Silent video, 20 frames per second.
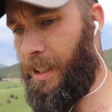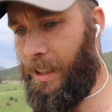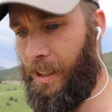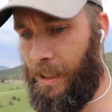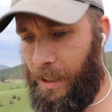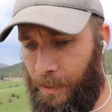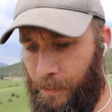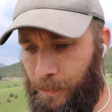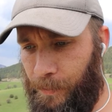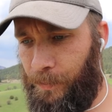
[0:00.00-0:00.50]

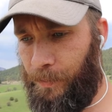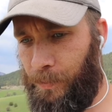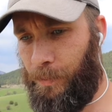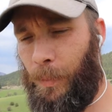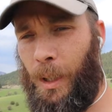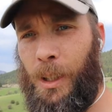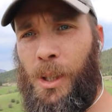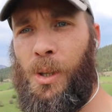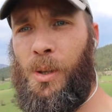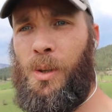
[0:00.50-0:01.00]
Um,
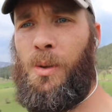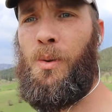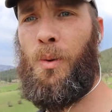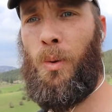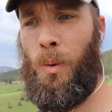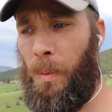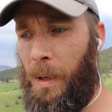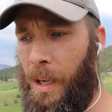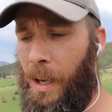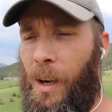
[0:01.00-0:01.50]
my
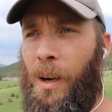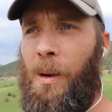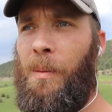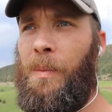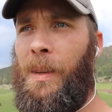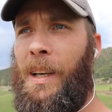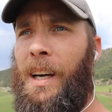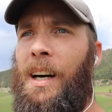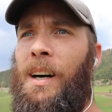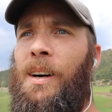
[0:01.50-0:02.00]
children will be
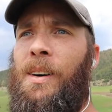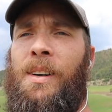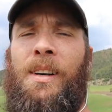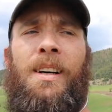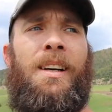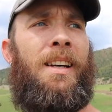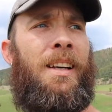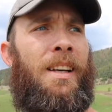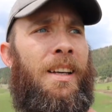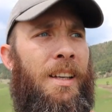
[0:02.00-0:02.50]
home now.
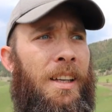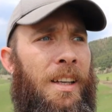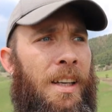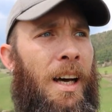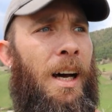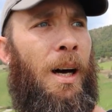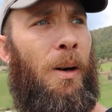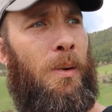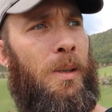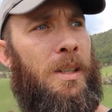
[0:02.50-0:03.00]

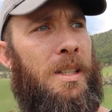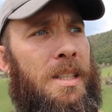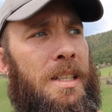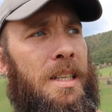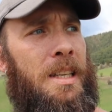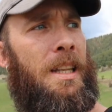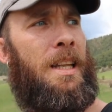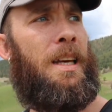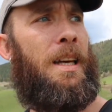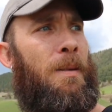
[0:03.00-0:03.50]
I want to
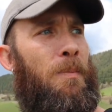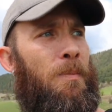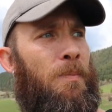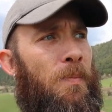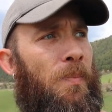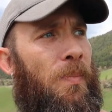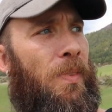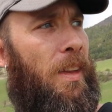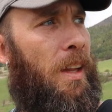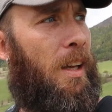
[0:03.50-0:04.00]
see
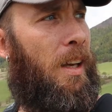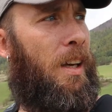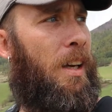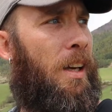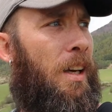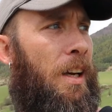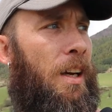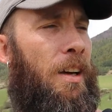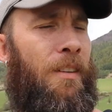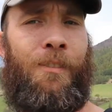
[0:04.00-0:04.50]
them.
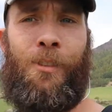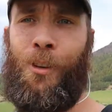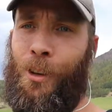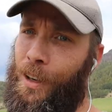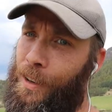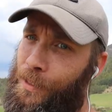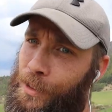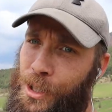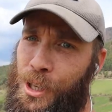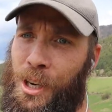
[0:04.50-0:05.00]
I've
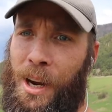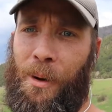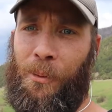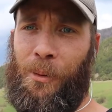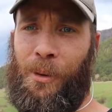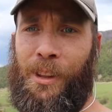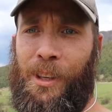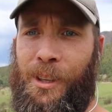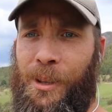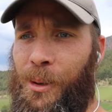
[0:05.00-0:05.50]
got to have a
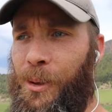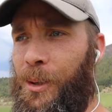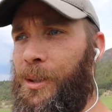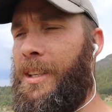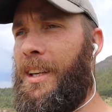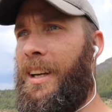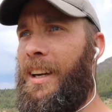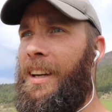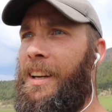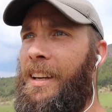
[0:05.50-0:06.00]
chat with the
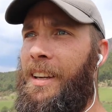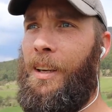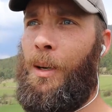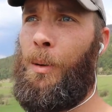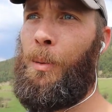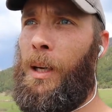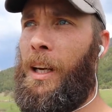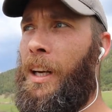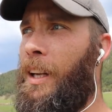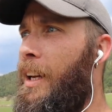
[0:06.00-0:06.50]
daughter
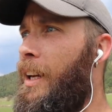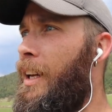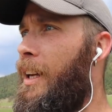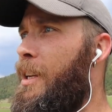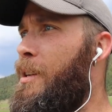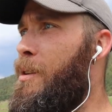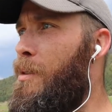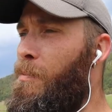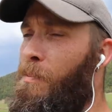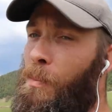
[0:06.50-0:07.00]
about uh,